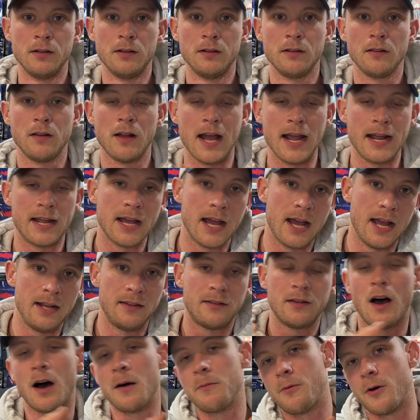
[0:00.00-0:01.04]
like a
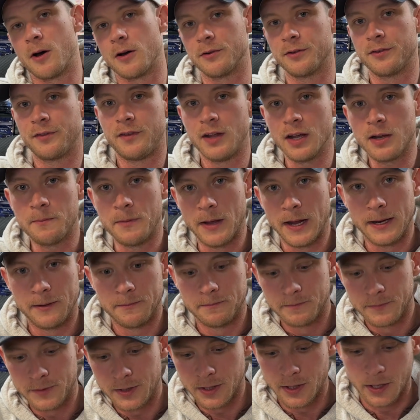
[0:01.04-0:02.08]
topwater stick bait,
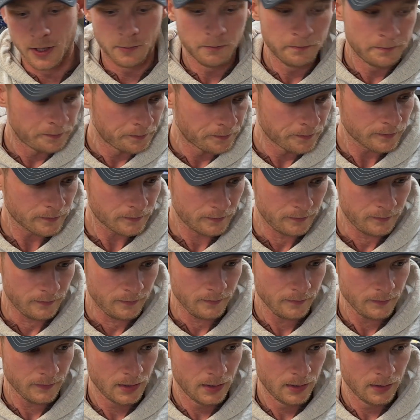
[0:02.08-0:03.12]
you know,
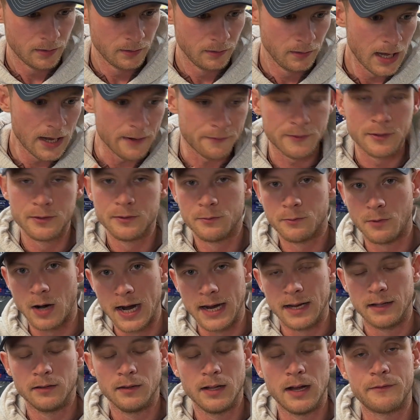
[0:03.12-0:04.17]
left,
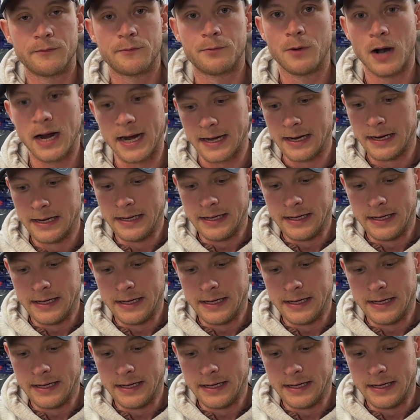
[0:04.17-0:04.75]
right, left, right.